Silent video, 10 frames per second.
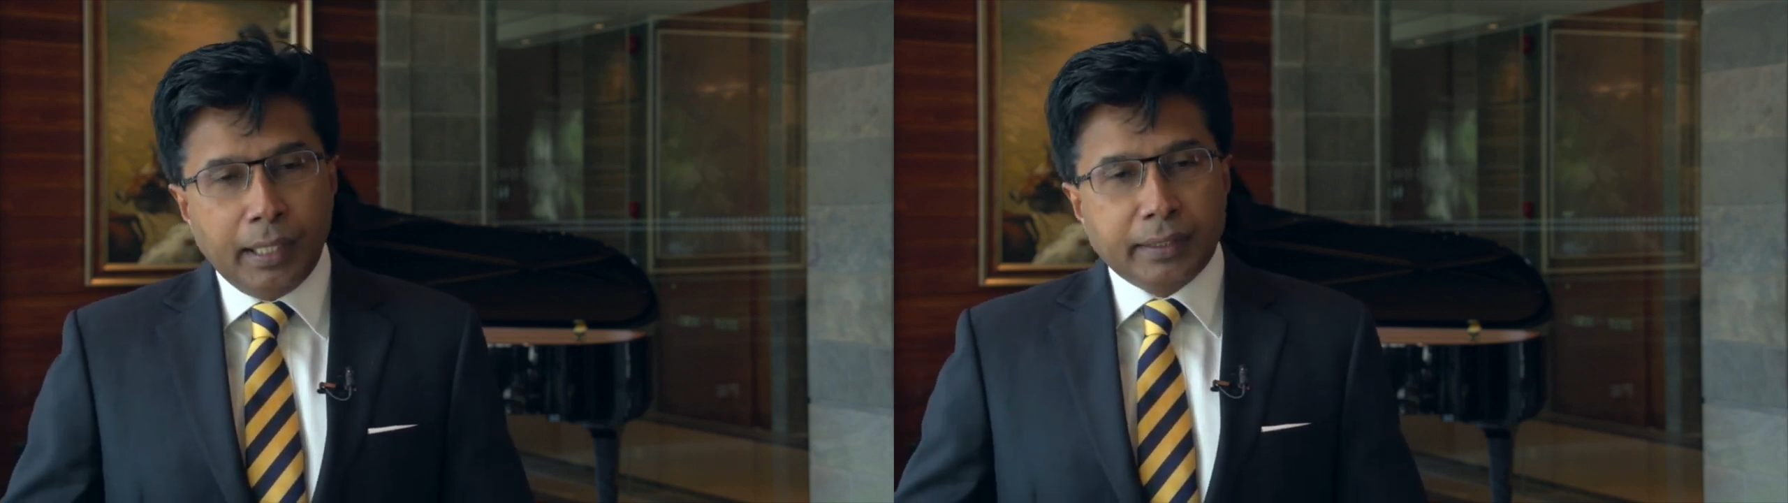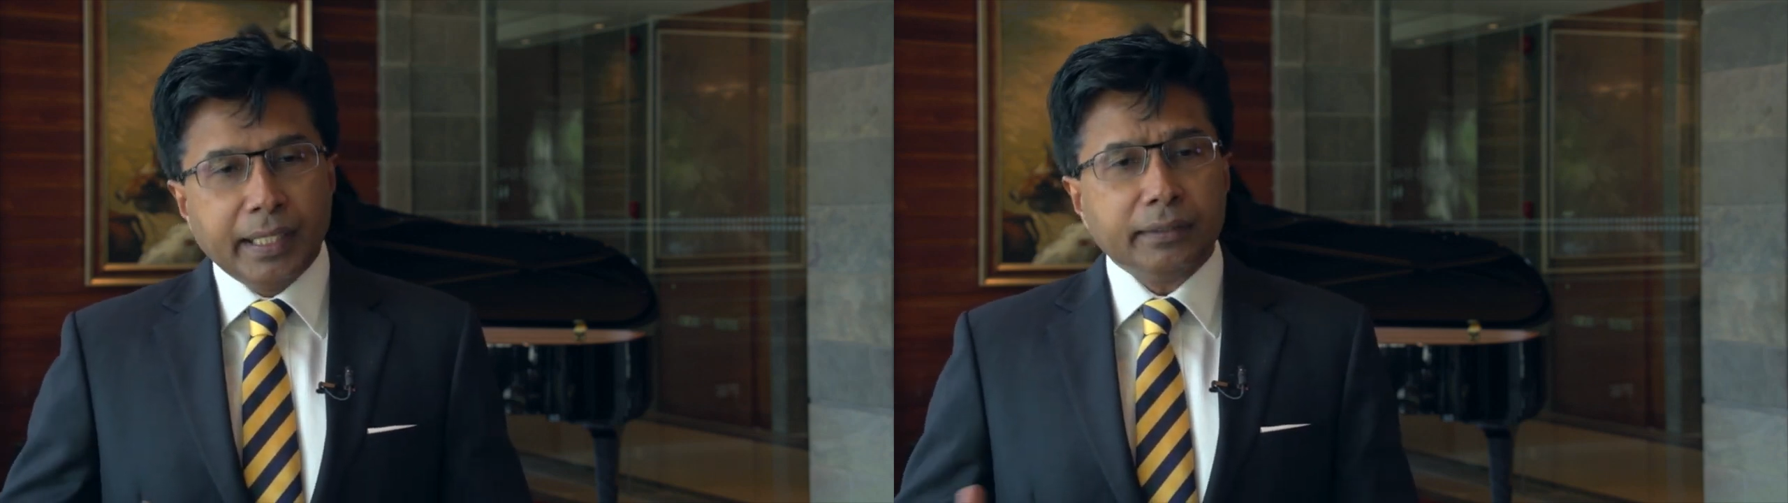
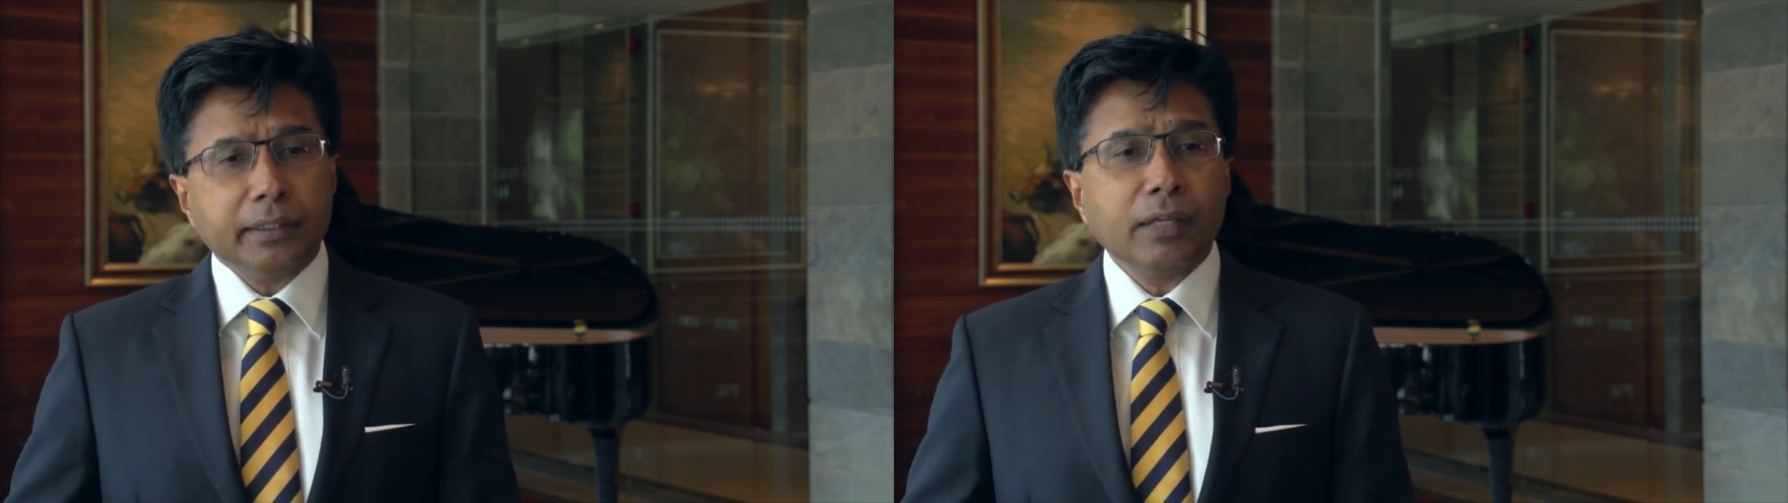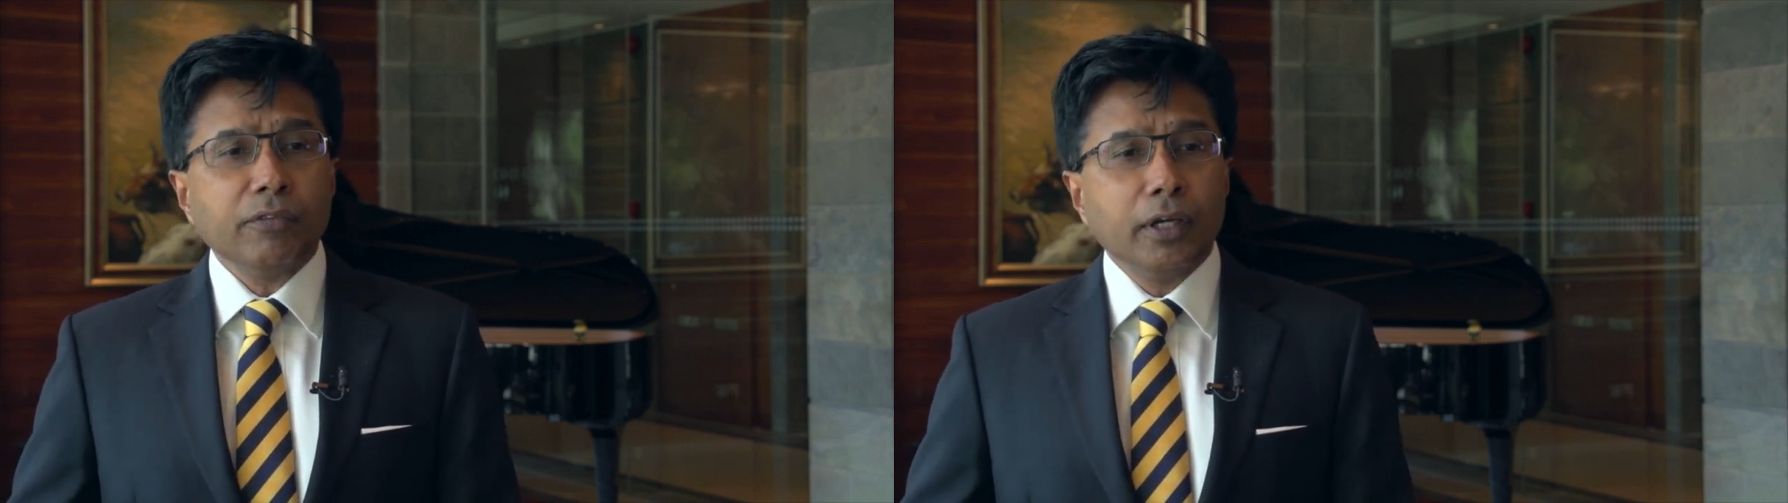The other
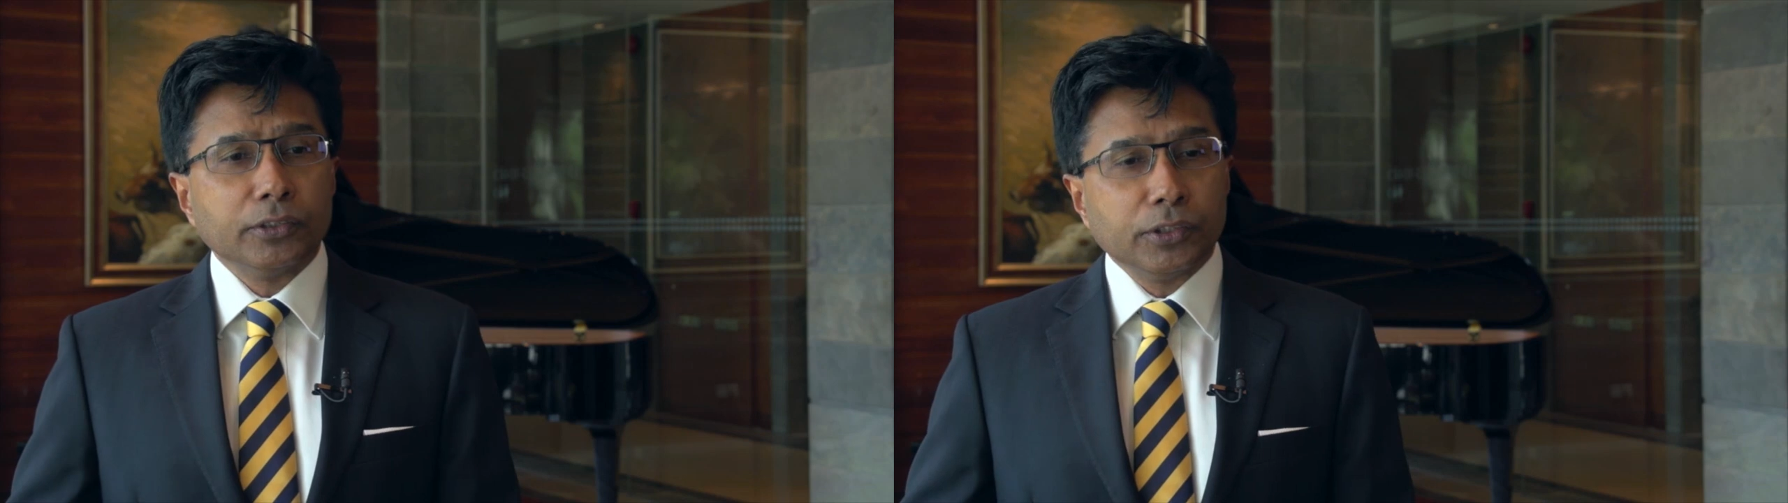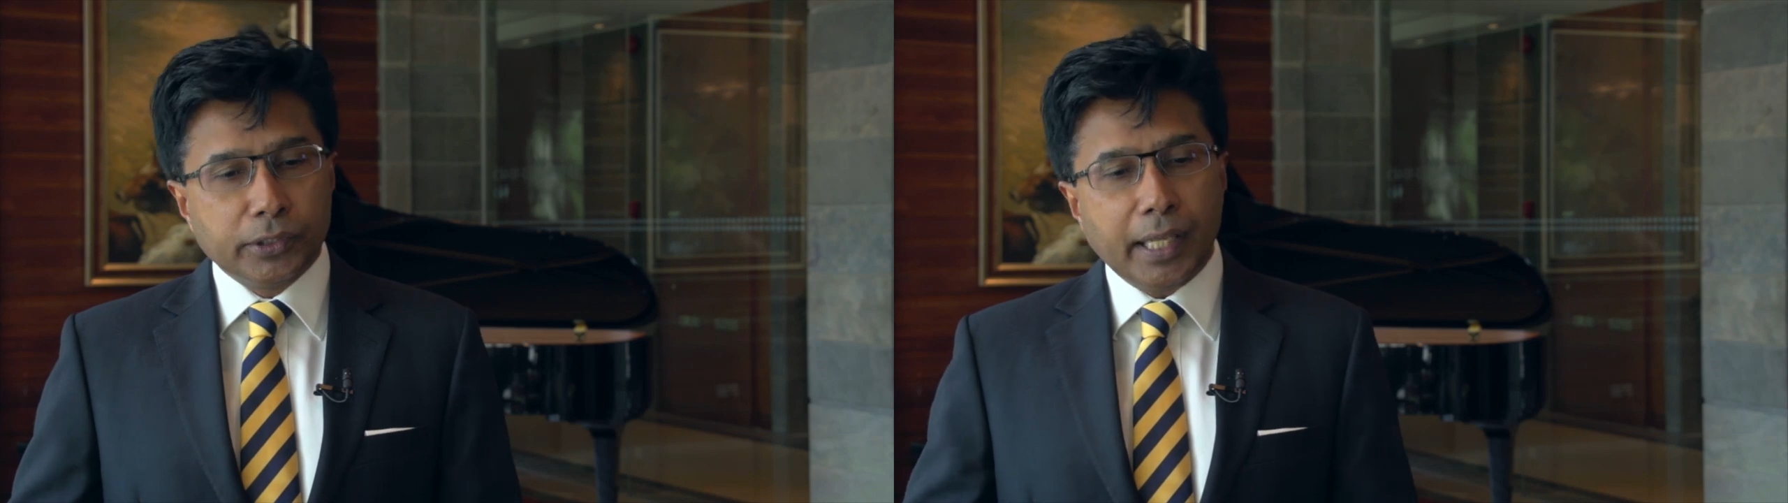thing we
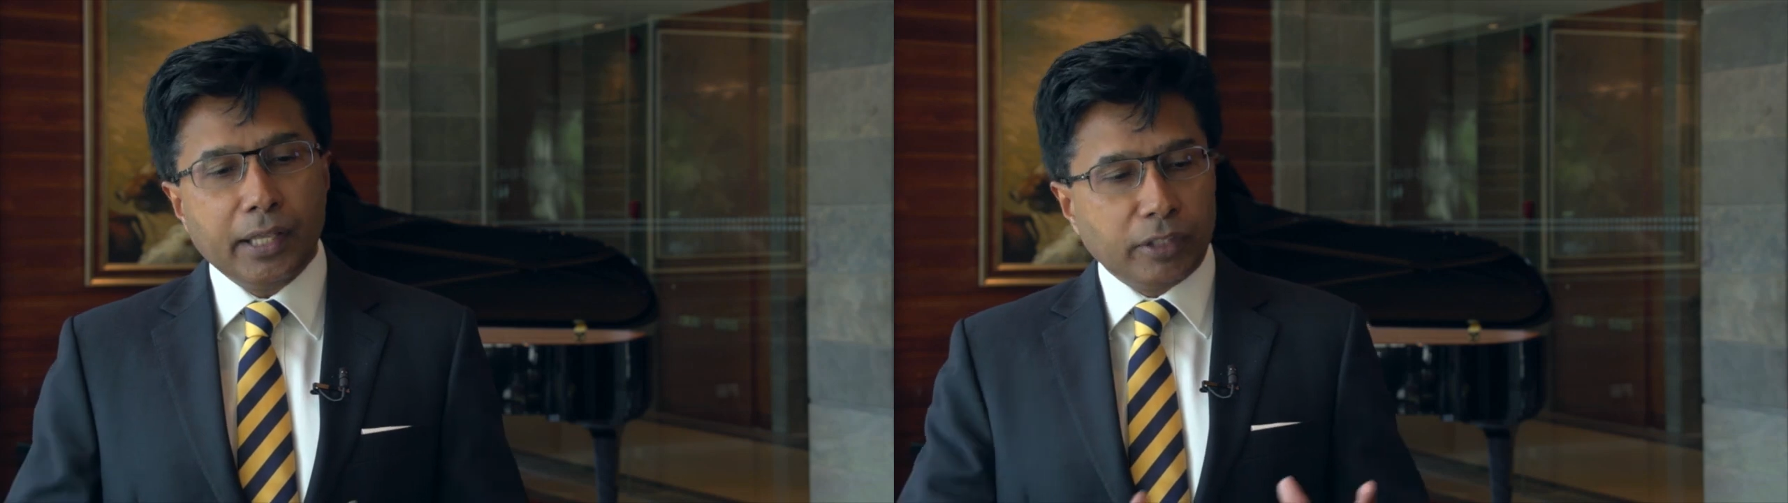also see